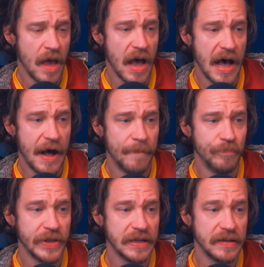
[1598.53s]

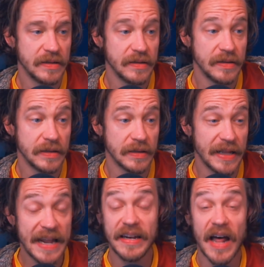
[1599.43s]

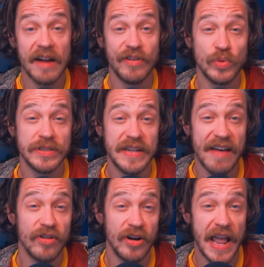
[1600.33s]
Landon Donovan was
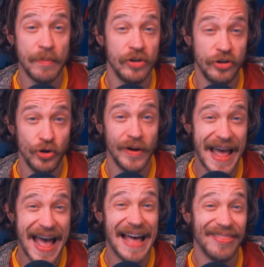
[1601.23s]
never able to do
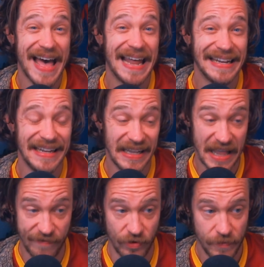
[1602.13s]
it at that
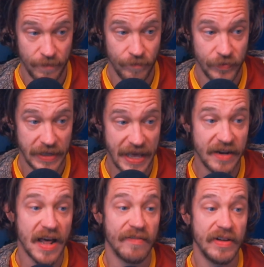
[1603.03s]
level.
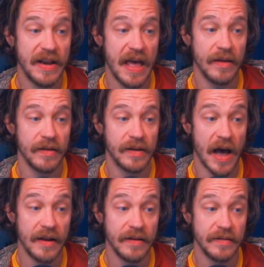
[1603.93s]
Landon Donovan
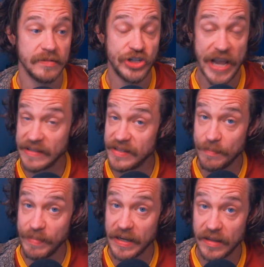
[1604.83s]
got chances
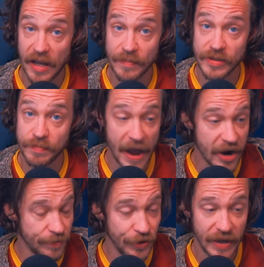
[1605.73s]
at big clubs,
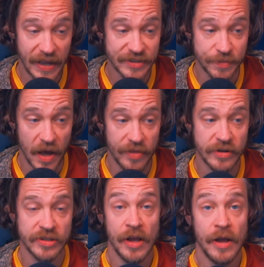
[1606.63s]
Bayern Munich and some
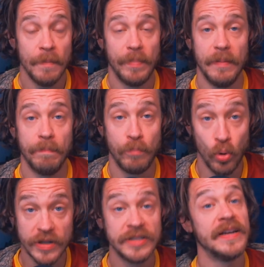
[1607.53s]
others, but
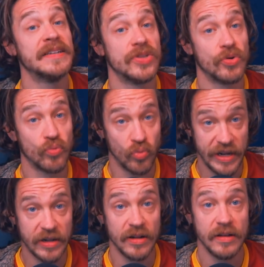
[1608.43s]
Pulisic is the
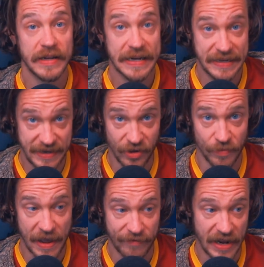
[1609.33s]
real deal,
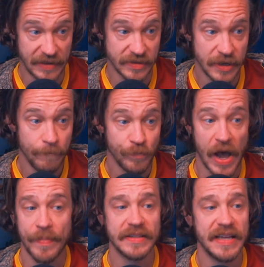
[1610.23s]
my friends.
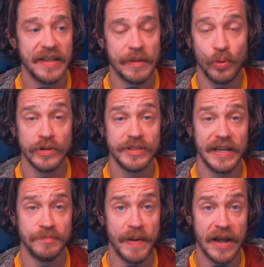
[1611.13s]
I'm not saying that Pulisic
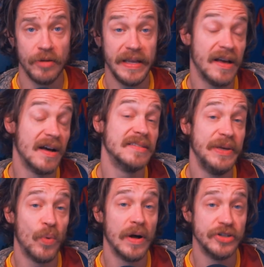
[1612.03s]
is better because
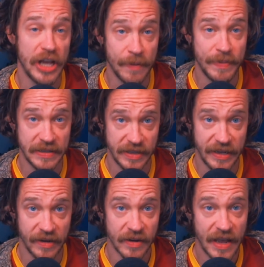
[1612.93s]
he won Champions
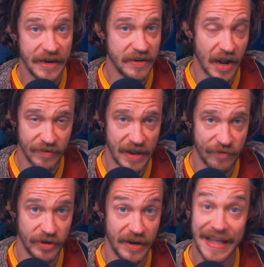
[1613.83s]
League and Donovan
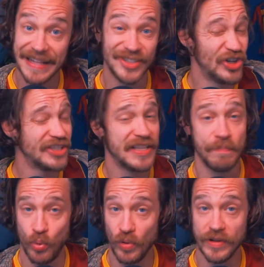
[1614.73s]
never did. It's just
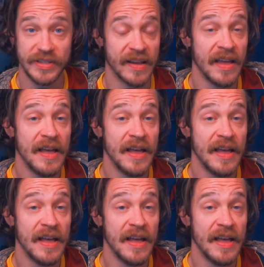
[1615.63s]
that Pulisic,